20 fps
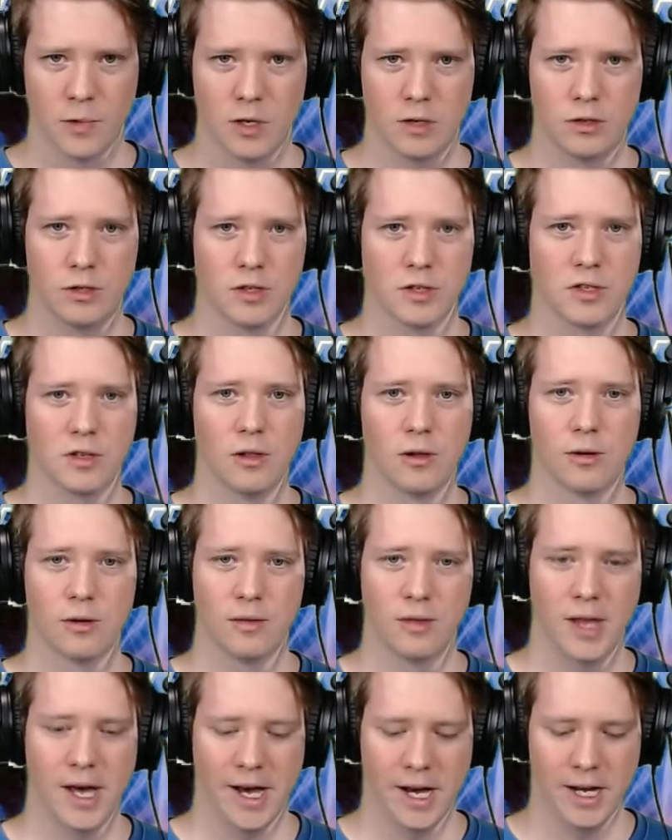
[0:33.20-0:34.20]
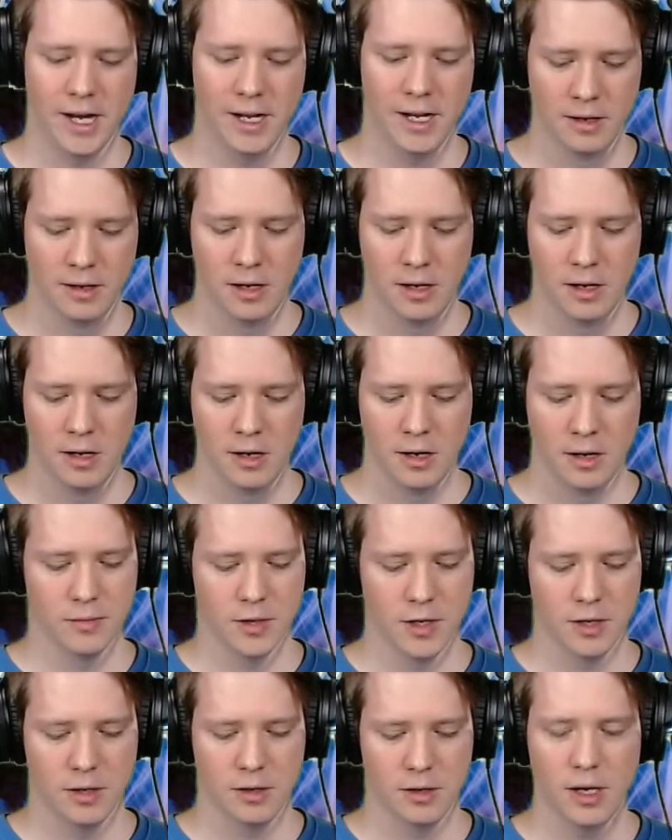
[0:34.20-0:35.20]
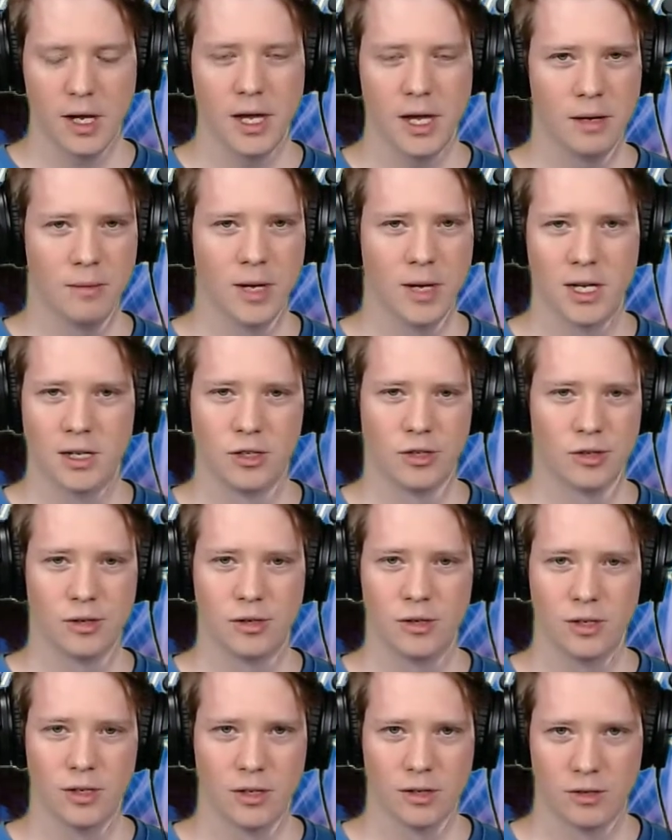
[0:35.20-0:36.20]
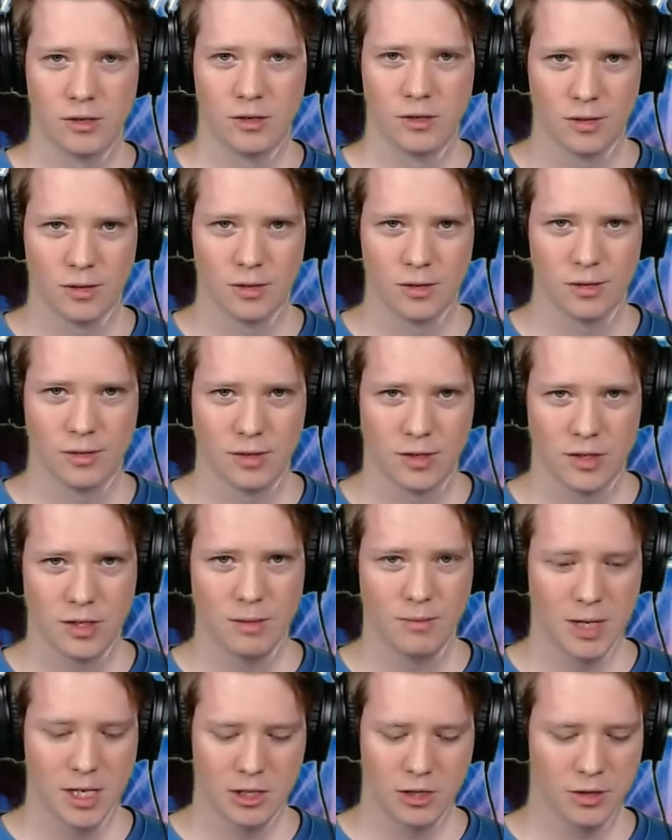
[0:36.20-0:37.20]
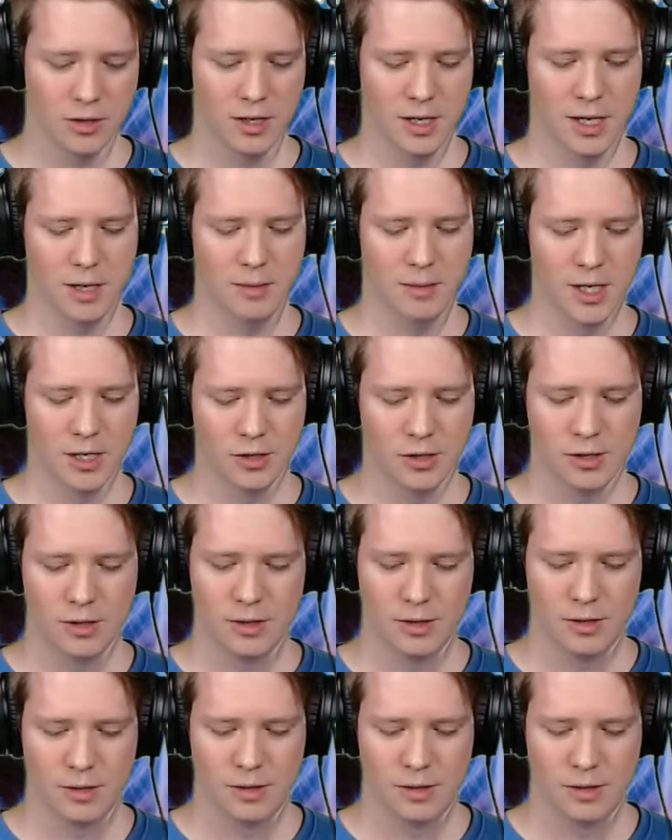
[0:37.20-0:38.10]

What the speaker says: Just learn that. Then A major, you could just learn C major and A major.